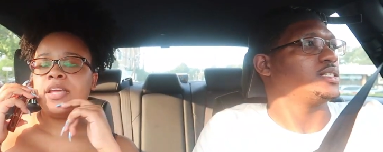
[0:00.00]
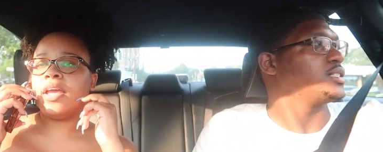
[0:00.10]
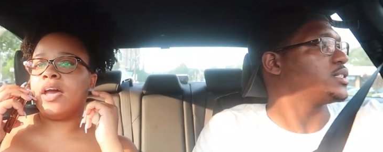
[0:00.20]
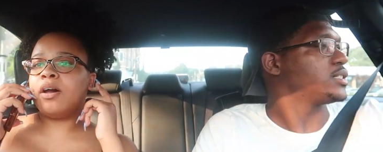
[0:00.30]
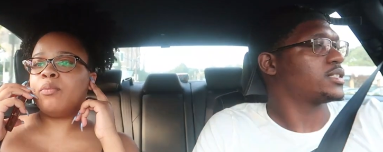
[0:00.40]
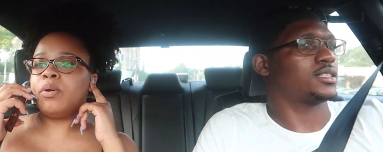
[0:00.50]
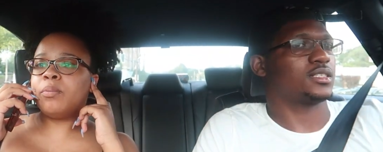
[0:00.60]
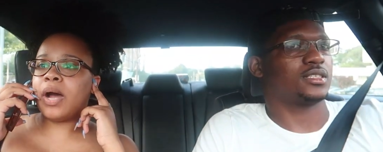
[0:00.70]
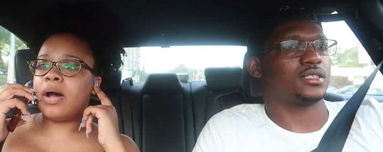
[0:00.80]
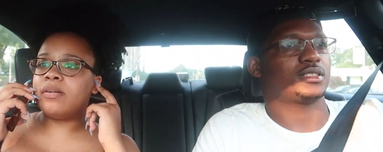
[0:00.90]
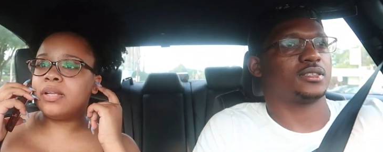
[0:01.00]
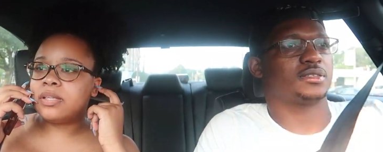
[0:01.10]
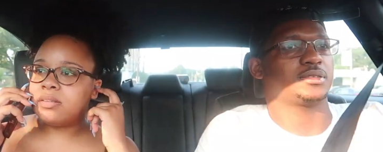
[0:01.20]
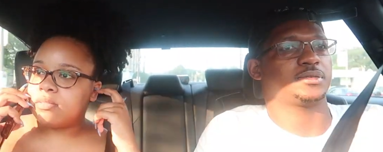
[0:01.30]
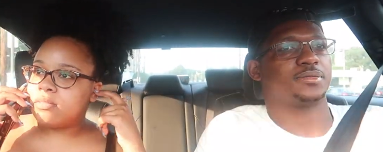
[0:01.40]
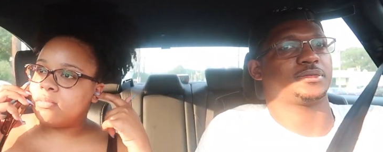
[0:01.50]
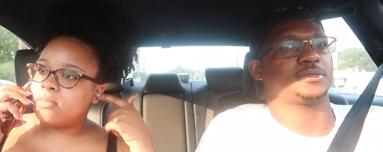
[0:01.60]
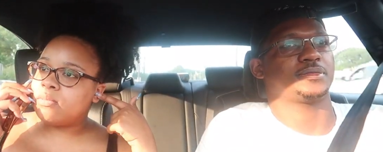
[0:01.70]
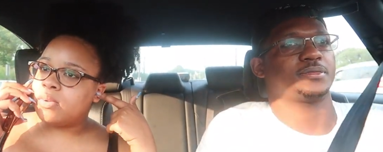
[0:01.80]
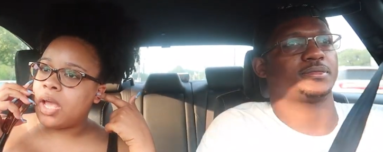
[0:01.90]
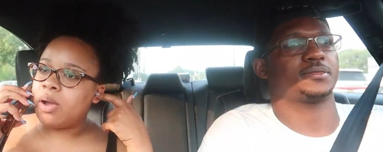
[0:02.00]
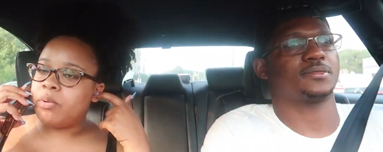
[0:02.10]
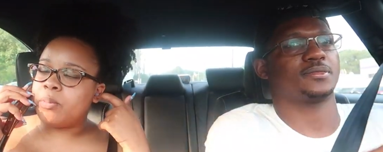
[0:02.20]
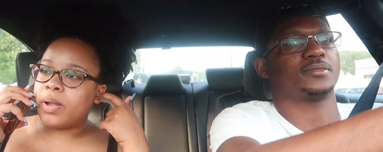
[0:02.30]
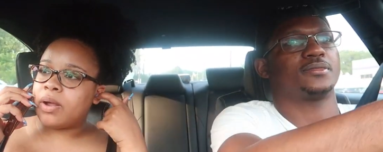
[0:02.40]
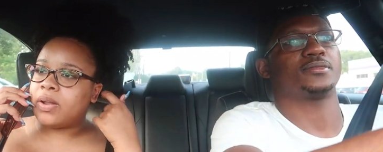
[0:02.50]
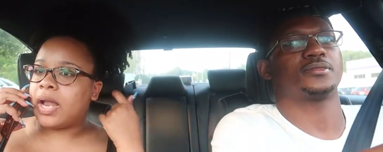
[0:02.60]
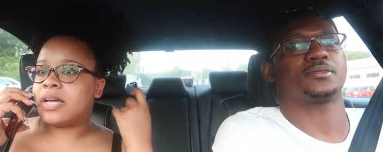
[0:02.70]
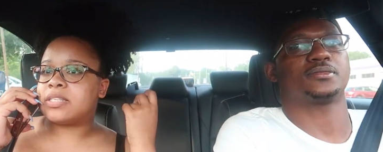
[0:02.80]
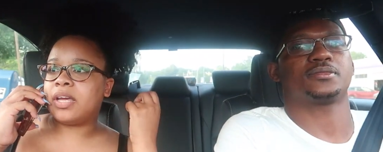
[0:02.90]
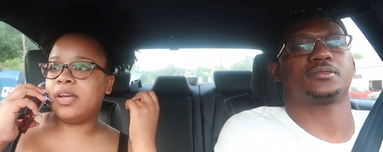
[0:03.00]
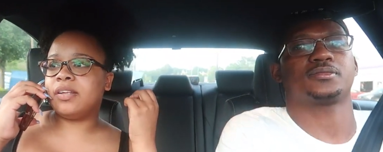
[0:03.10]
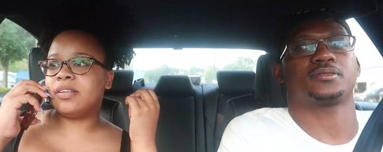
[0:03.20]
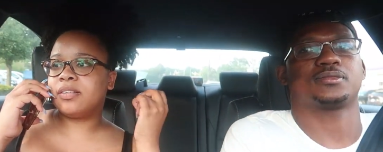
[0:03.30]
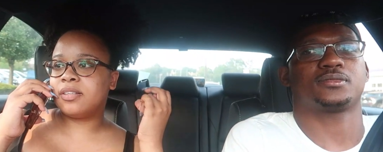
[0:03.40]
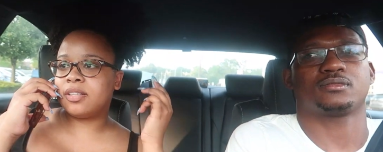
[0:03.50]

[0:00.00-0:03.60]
Speaker 1: Yeah, we were out. Yeah, we went out last night